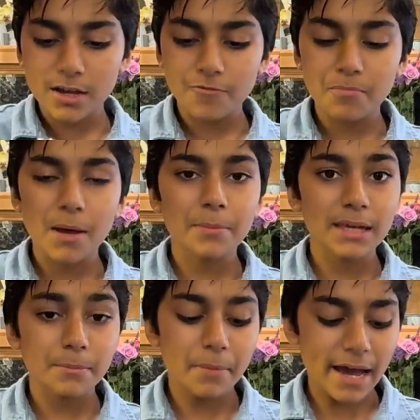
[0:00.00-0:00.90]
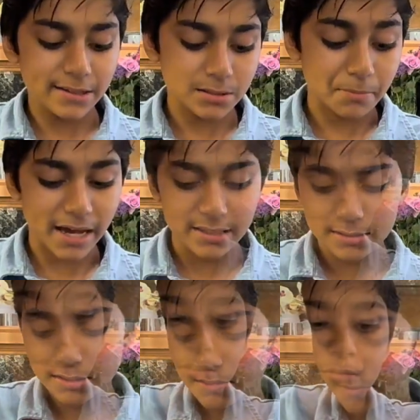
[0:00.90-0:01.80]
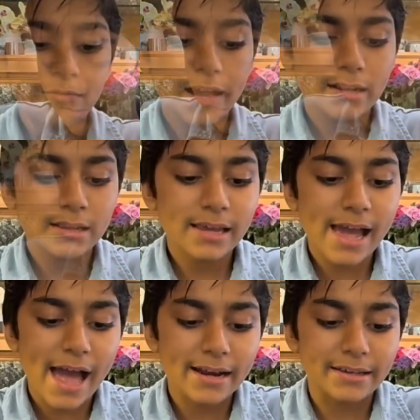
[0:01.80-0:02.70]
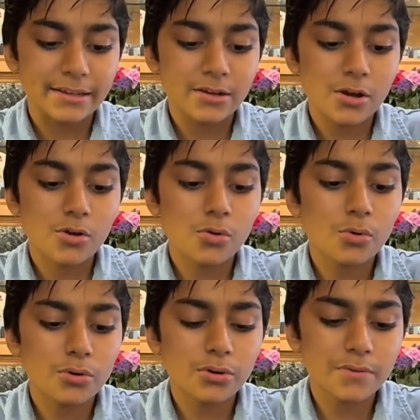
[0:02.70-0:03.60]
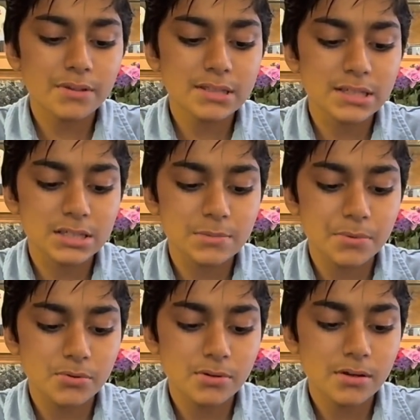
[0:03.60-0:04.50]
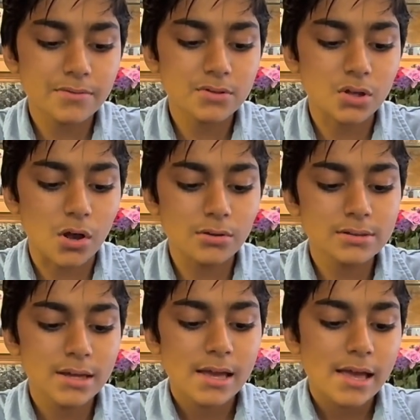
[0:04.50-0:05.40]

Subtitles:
of pumpkin pie spice. Then you'll finally add in 1/4 teaspoon of salt,